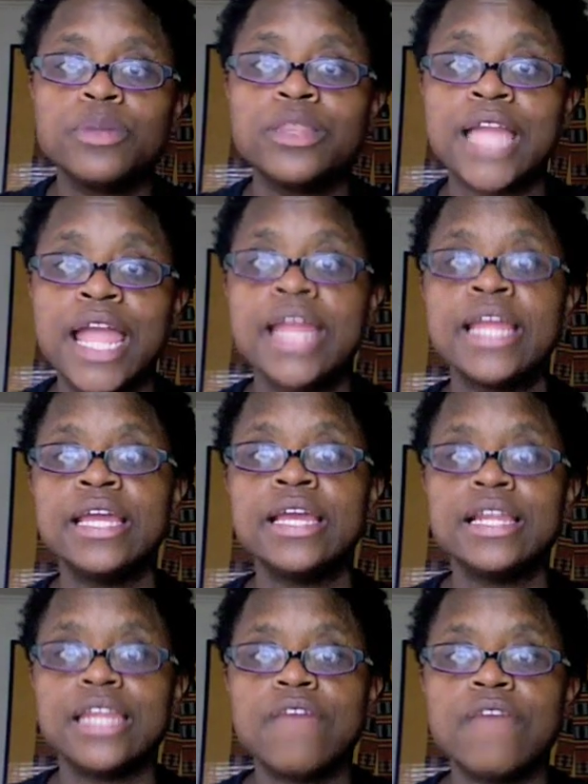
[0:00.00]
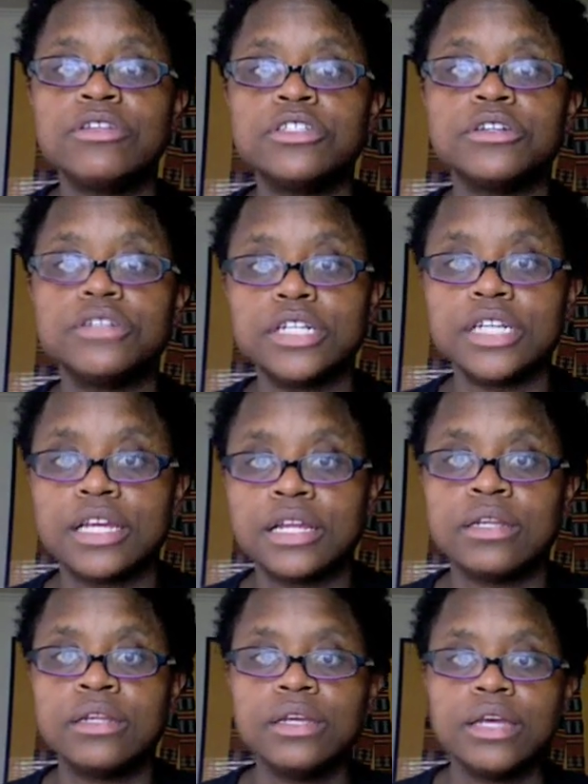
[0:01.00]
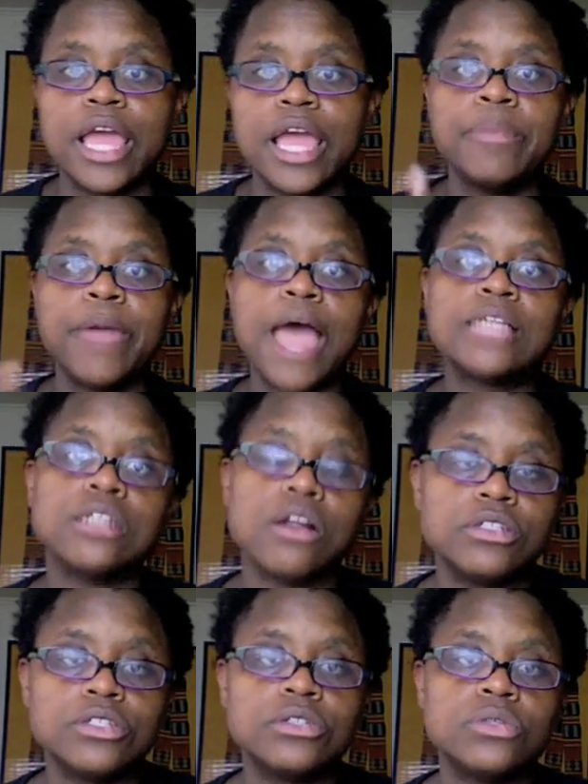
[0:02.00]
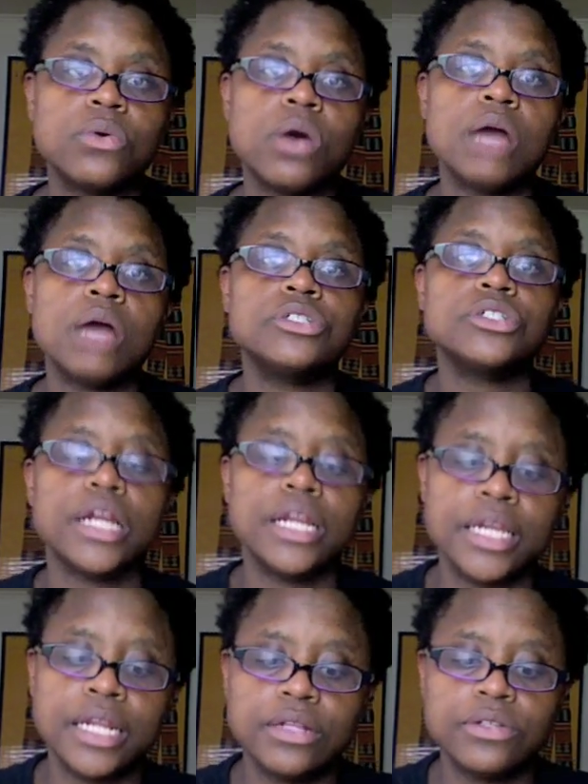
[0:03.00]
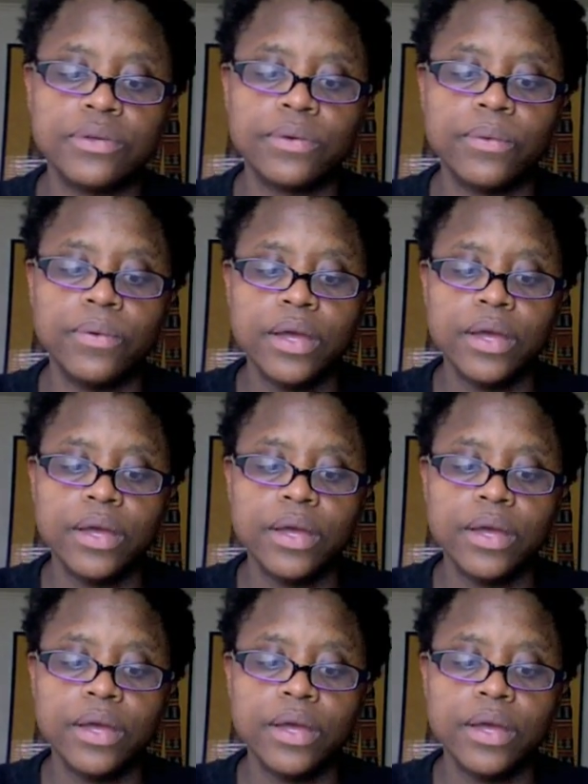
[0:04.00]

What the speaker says: but they never turned it in and passed it on to the school I was trying to get into.